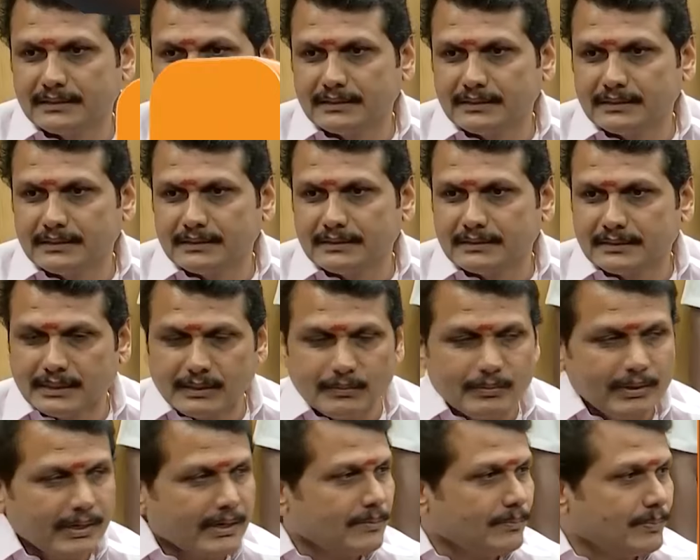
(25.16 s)
stemming
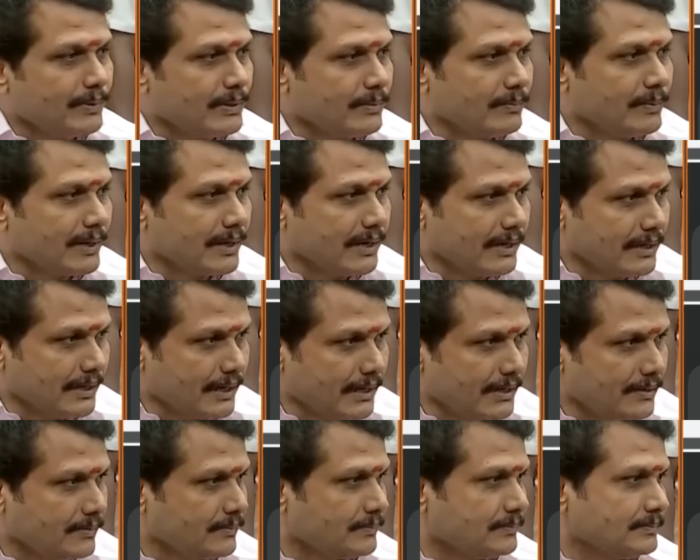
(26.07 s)
from allegations
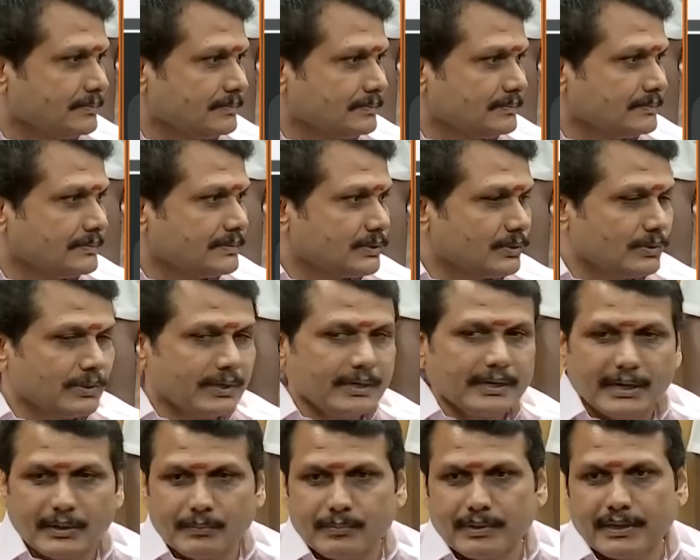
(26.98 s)
of his involvement
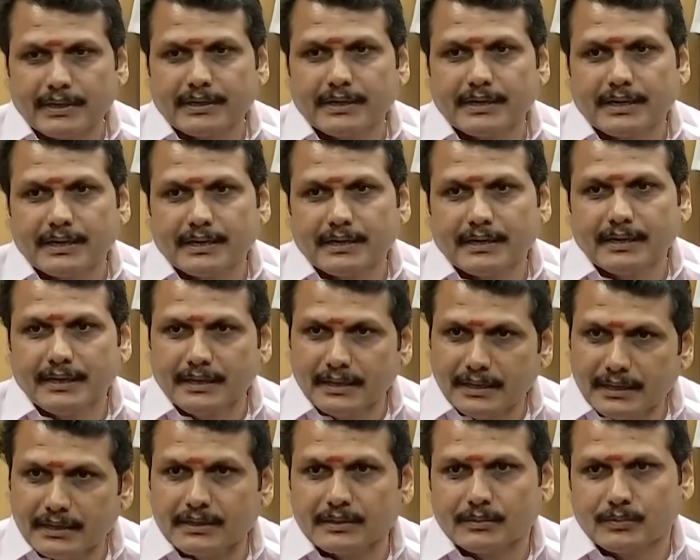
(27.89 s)
in a cash for
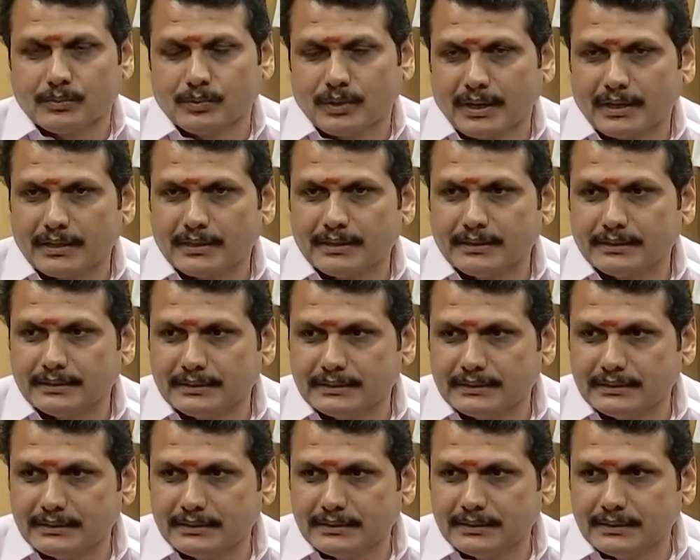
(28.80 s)
job scam
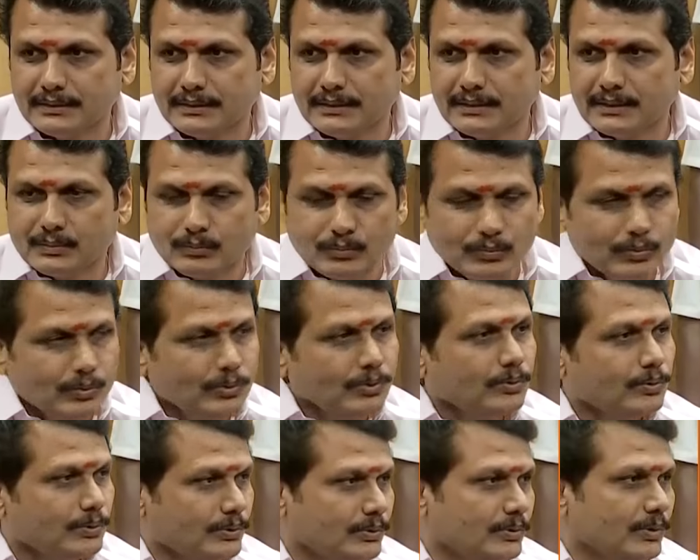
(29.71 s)
during his
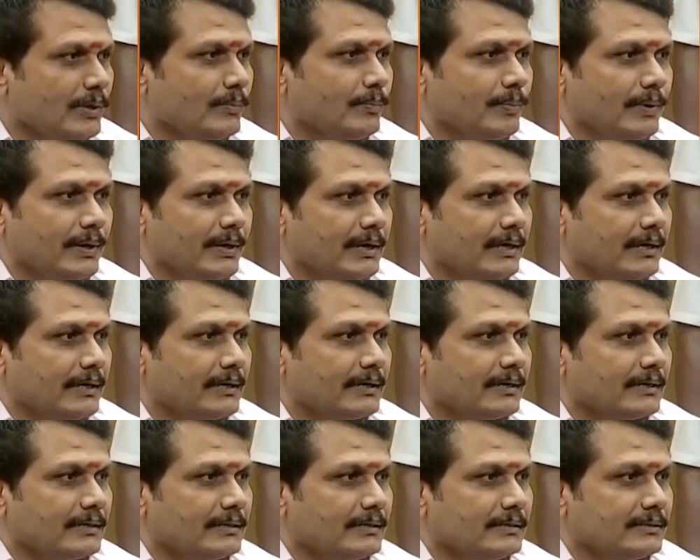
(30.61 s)
tenure as the
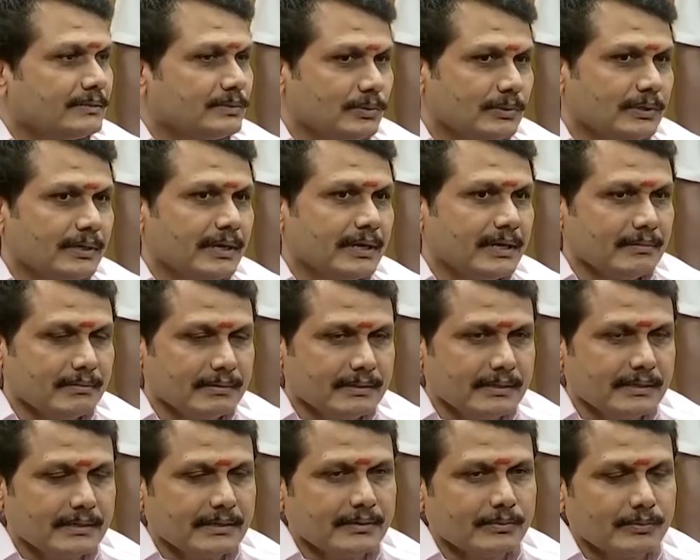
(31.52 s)
state's transport
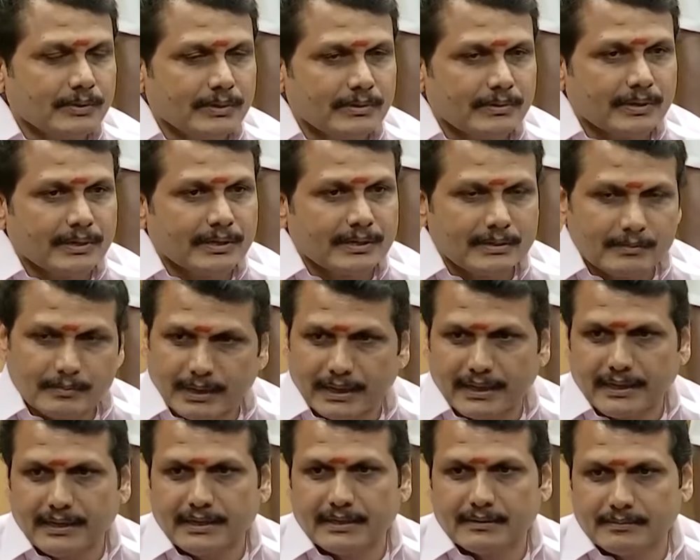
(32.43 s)
minister
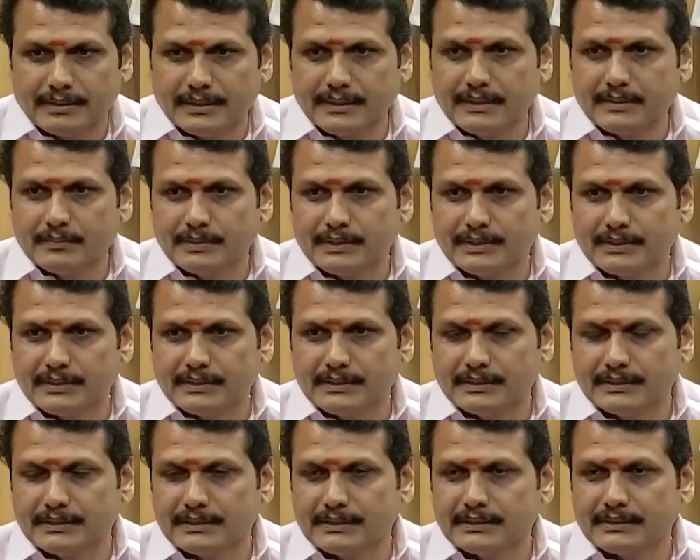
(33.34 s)
between two thousand
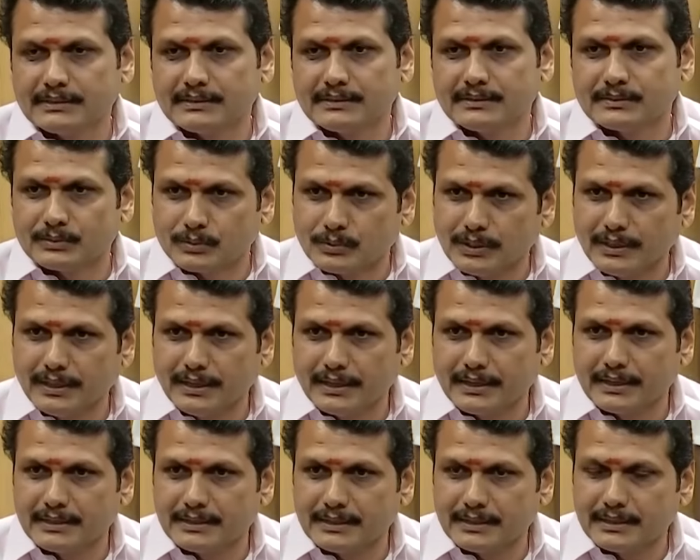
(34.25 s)
eleven and two
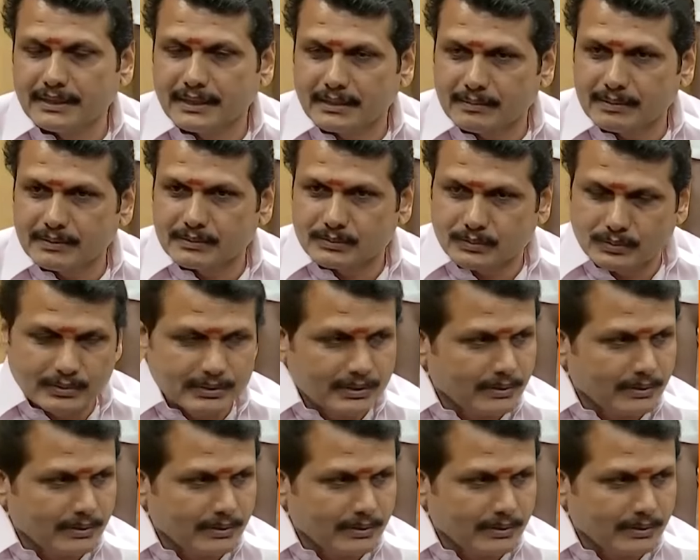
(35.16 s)
thousand sixteen.